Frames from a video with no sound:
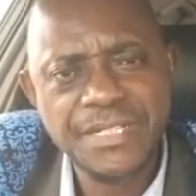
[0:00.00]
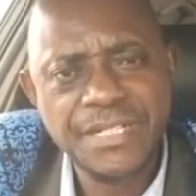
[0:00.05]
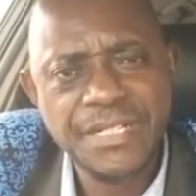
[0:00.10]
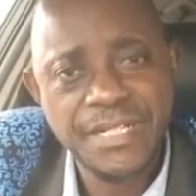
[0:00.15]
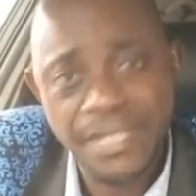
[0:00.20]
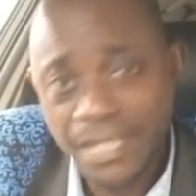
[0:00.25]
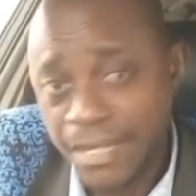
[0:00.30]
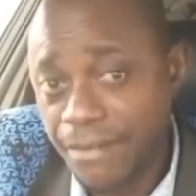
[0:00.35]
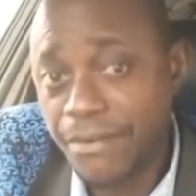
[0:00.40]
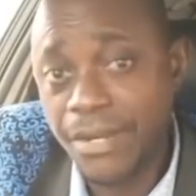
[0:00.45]

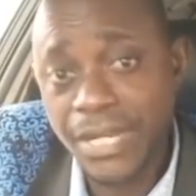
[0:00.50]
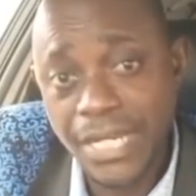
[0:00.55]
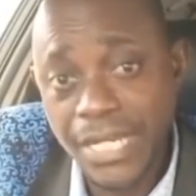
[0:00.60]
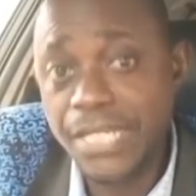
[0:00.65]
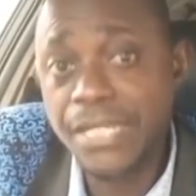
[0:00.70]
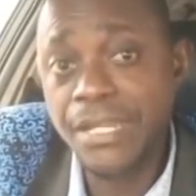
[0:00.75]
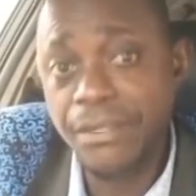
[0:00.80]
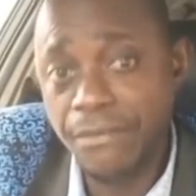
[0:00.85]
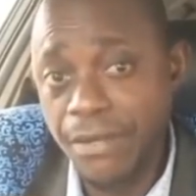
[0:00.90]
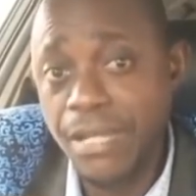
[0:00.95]
Really
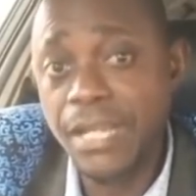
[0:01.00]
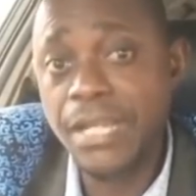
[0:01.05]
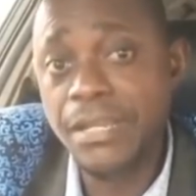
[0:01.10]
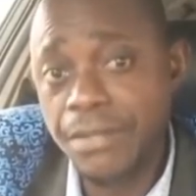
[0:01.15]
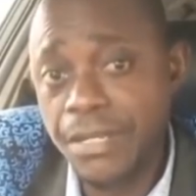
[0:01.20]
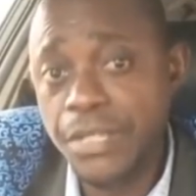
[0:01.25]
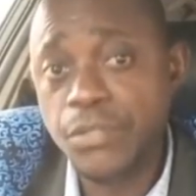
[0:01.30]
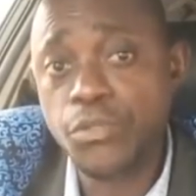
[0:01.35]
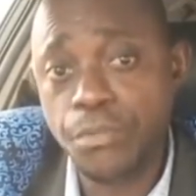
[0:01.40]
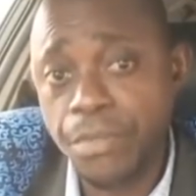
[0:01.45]

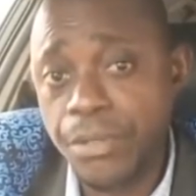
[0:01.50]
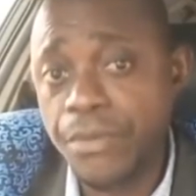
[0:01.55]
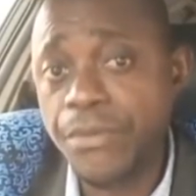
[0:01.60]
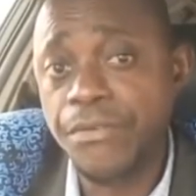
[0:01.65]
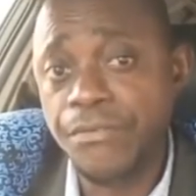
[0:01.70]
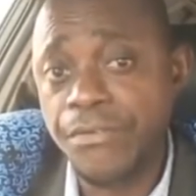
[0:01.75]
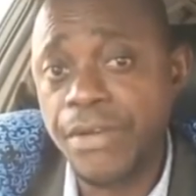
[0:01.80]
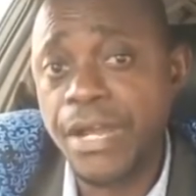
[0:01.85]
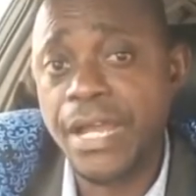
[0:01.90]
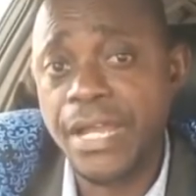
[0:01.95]
need to be
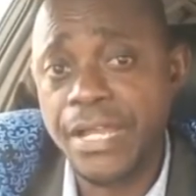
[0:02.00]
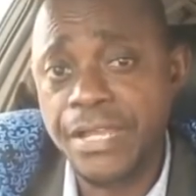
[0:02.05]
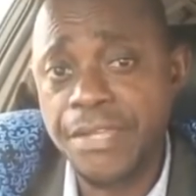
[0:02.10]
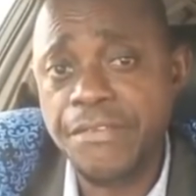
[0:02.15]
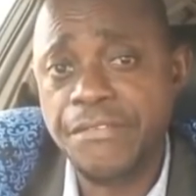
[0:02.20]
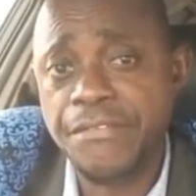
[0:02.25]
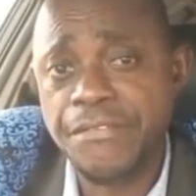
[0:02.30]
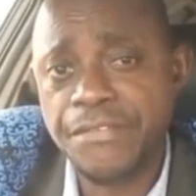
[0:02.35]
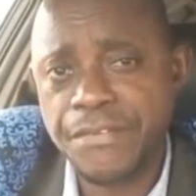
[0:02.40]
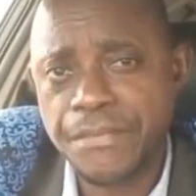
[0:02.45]
revived.